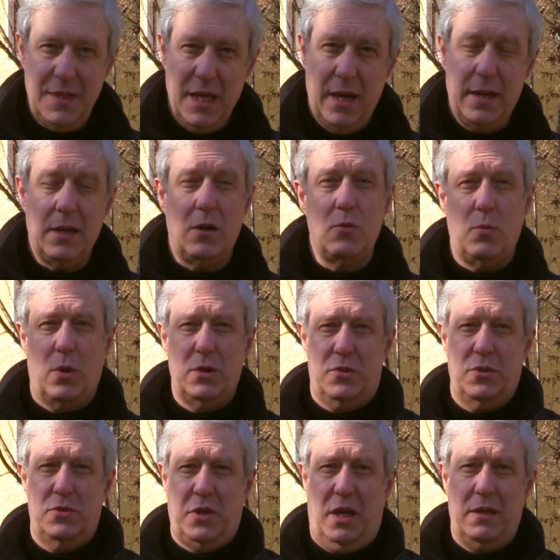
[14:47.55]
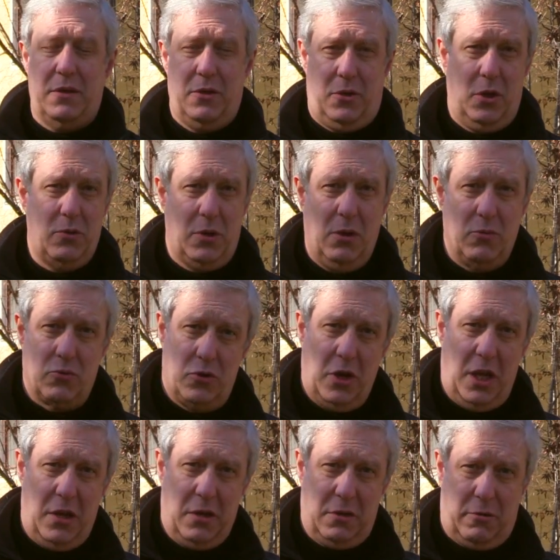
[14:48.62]
I don't want to tell you, you don't
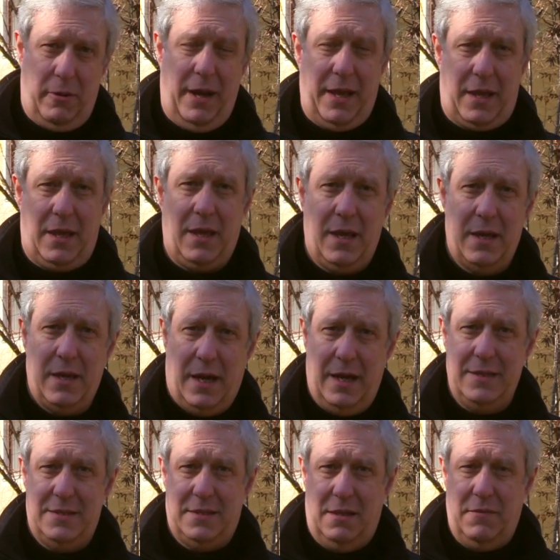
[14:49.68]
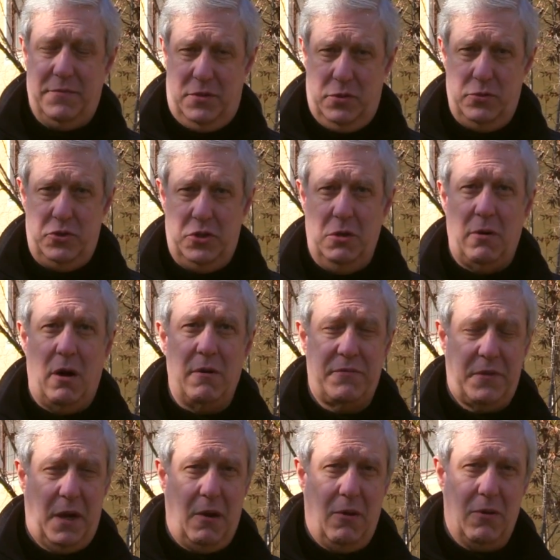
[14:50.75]
need a crack, and I self to show
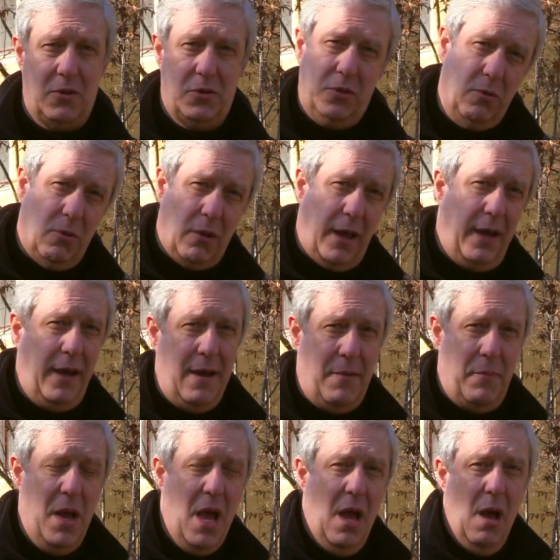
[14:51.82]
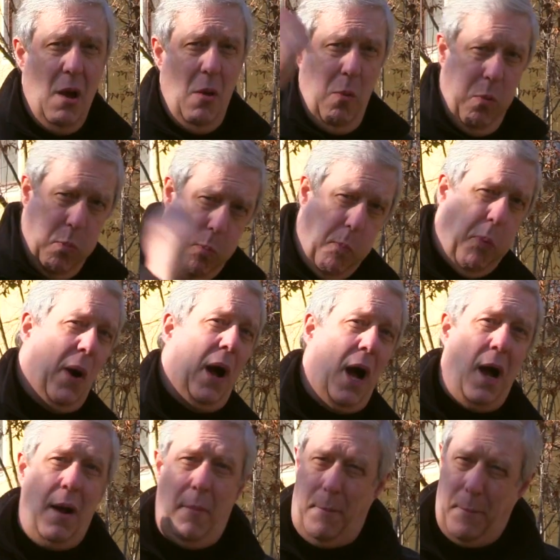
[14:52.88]
off how cool I am.
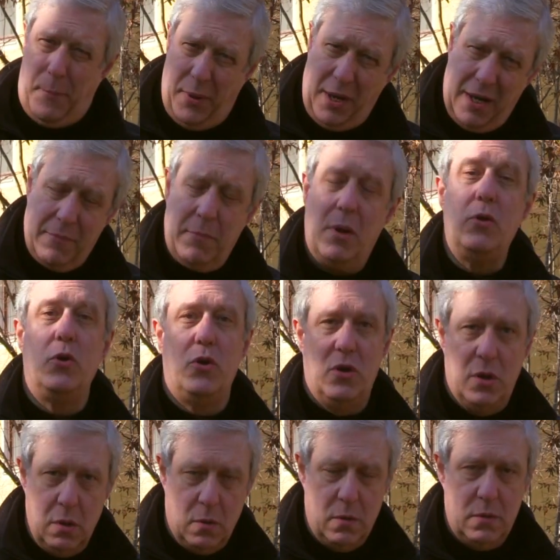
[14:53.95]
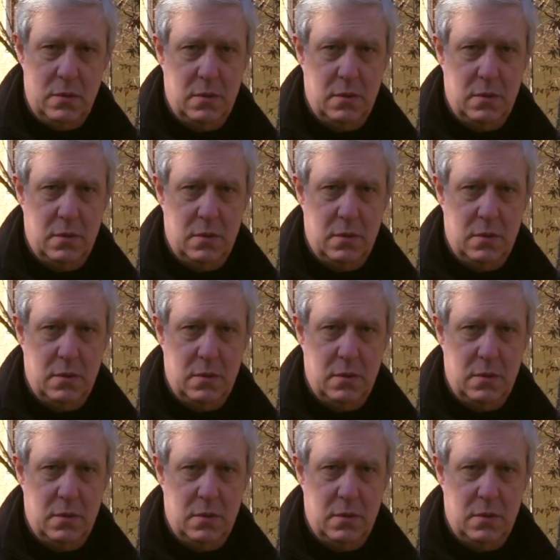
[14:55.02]
Bam, bam. No.